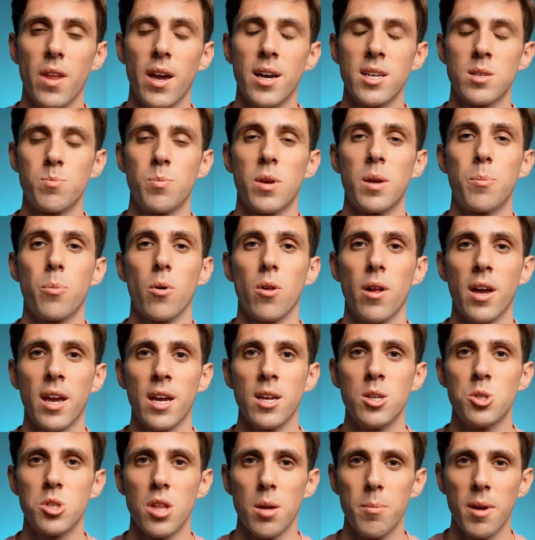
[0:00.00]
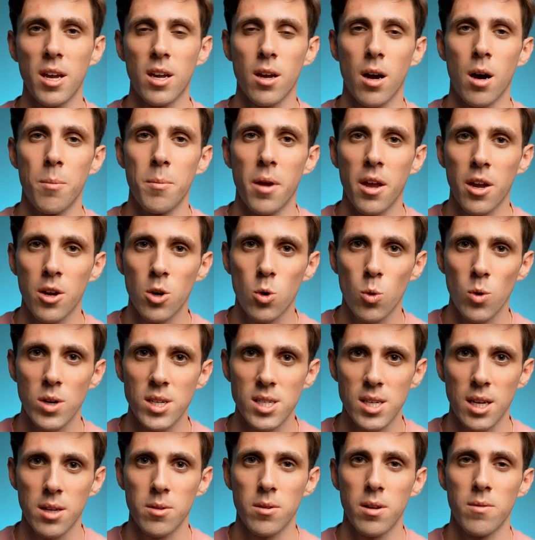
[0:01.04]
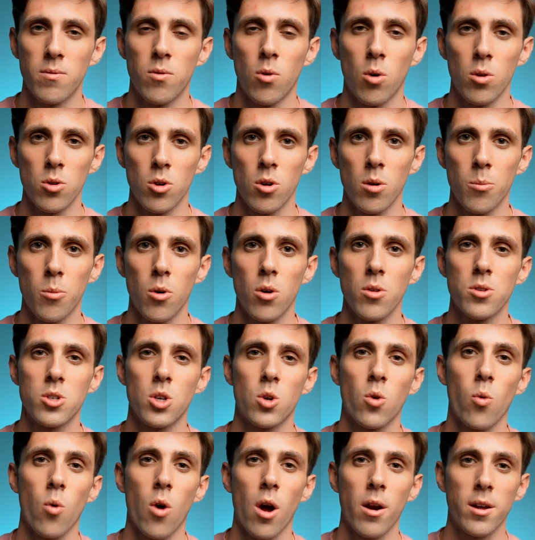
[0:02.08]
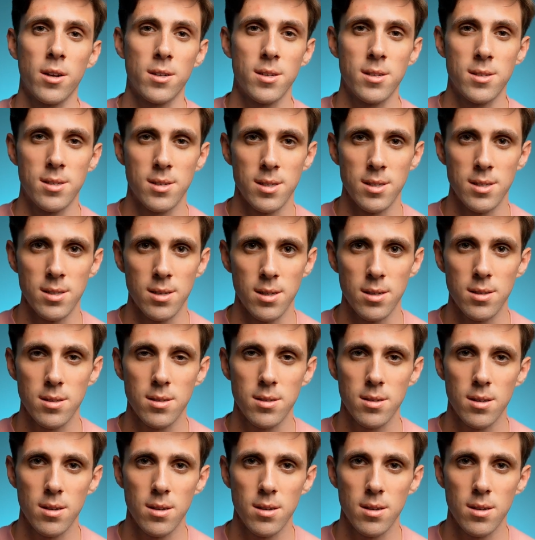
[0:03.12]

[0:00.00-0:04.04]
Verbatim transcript: As people age, they become increasingly vulnerable to chronic diseases.